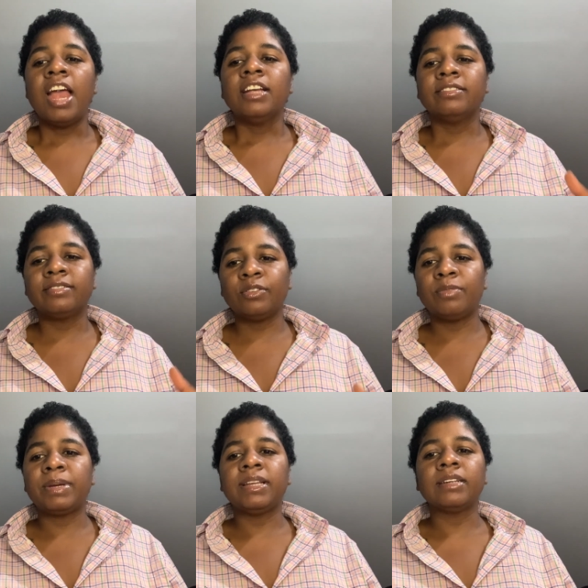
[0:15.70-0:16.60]
So
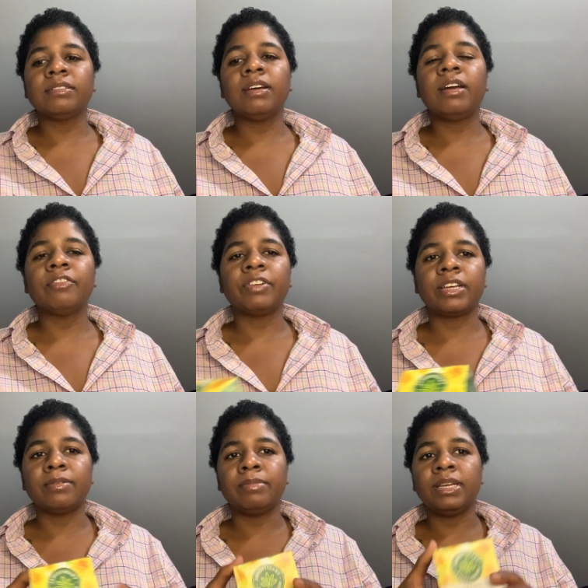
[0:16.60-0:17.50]
my doctor had
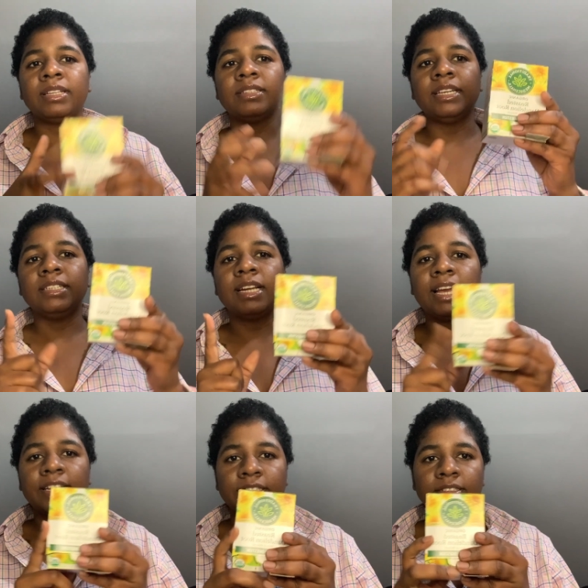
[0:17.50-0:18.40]
recommended
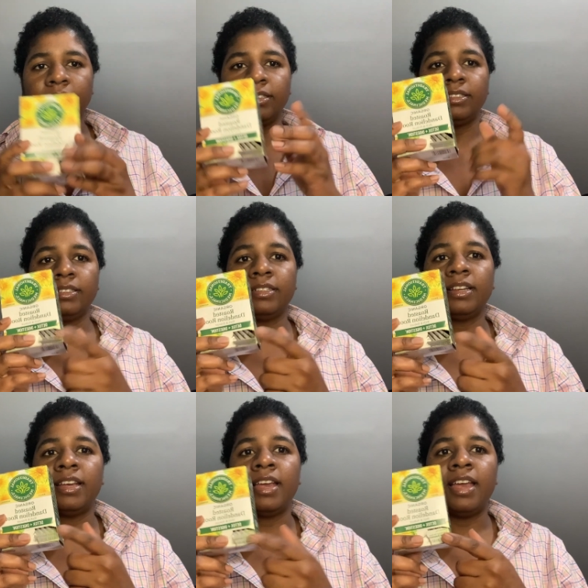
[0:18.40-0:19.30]
dandelion
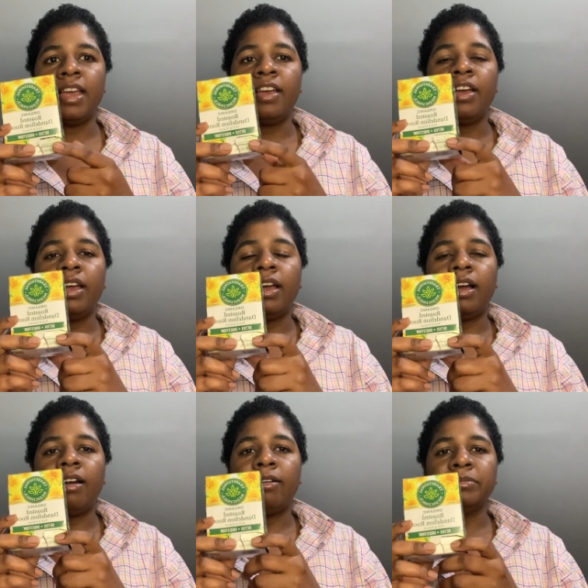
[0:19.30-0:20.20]

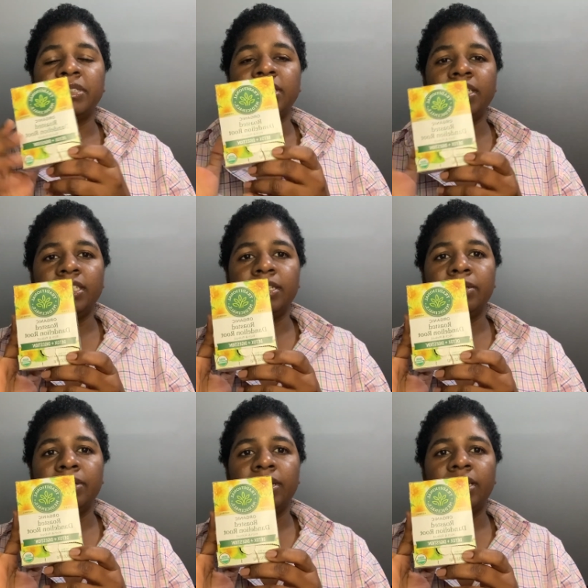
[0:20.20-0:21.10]
um, tea.
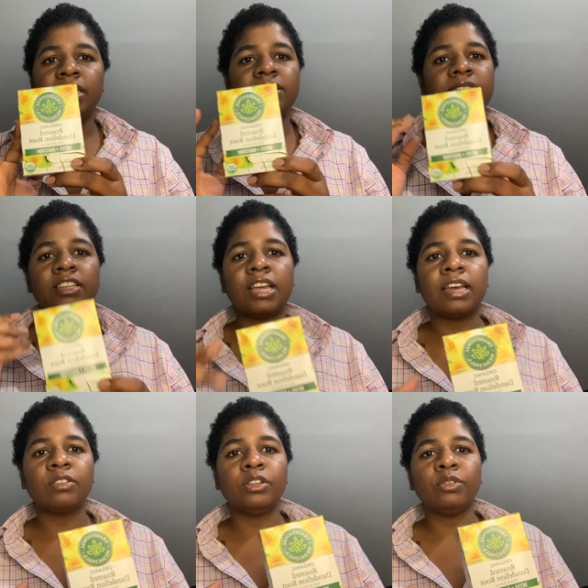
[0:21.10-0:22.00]
He said I
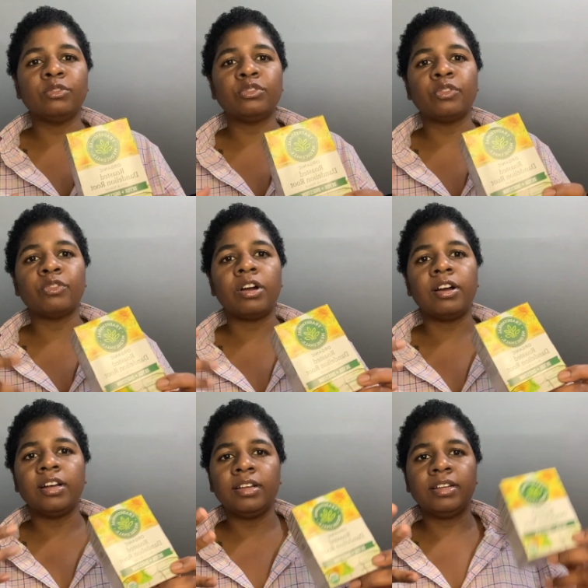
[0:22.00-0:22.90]
could use the
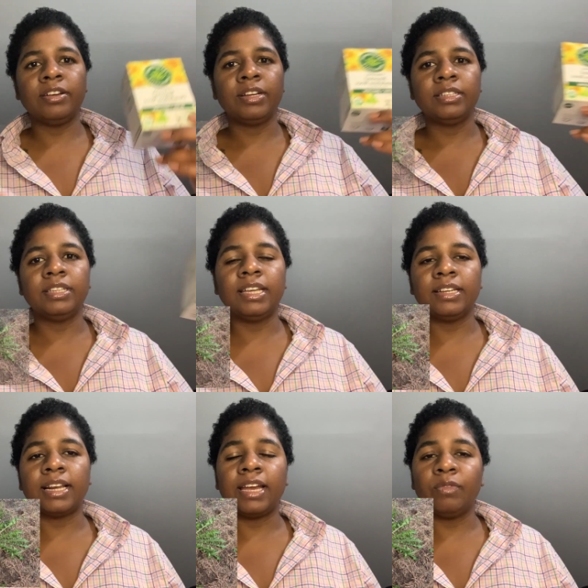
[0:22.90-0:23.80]
raw
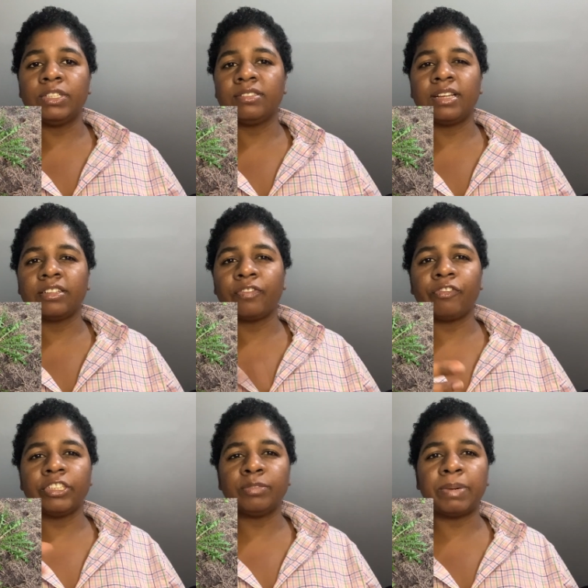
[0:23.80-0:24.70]
dandelion which is like the
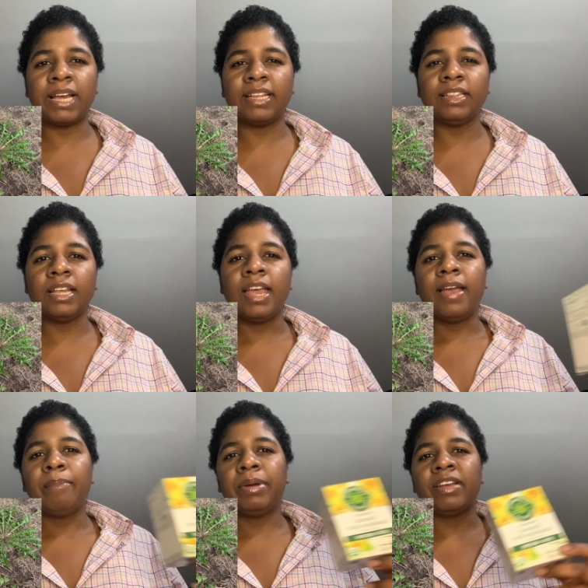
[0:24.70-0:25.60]
fresh plant
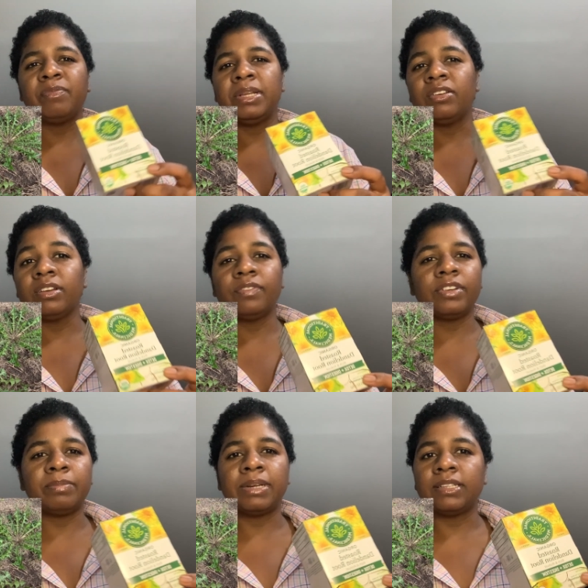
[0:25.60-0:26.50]
but I've been looking for
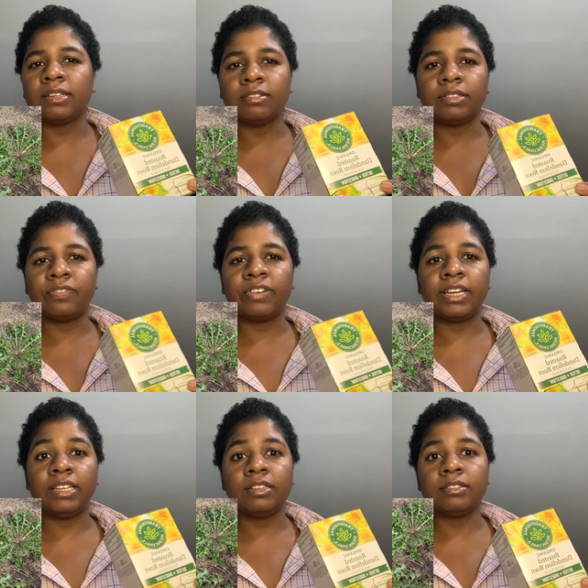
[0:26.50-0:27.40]
the plant I couldn't
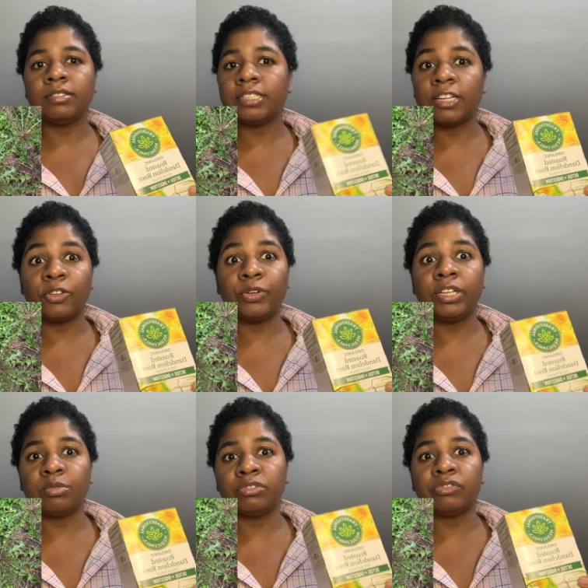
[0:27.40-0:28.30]
find it not knowing
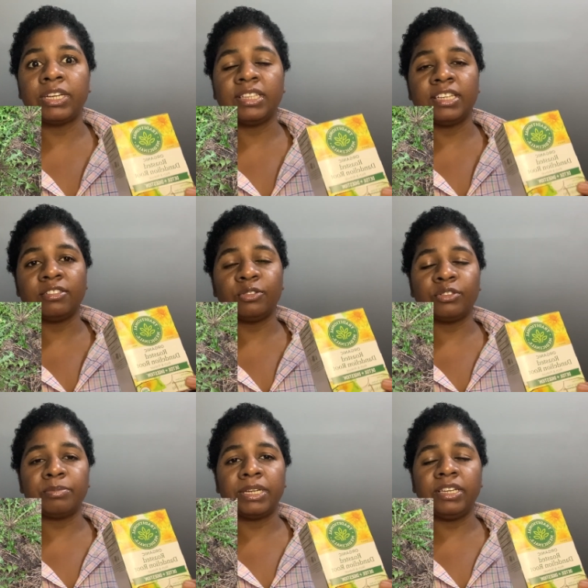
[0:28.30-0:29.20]
it was right next door
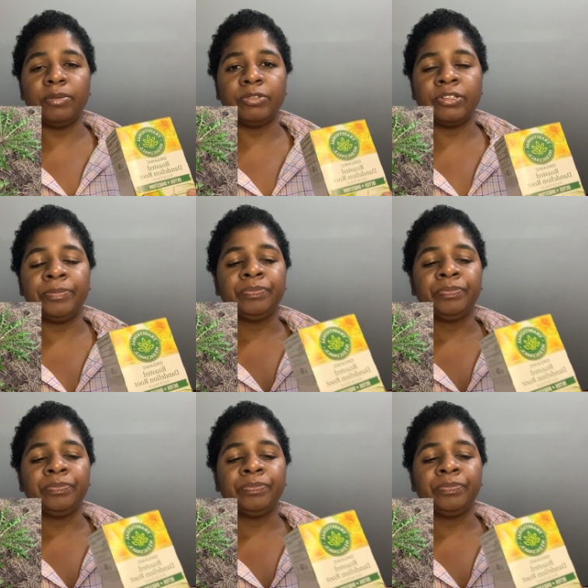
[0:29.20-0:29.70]
to my neighbor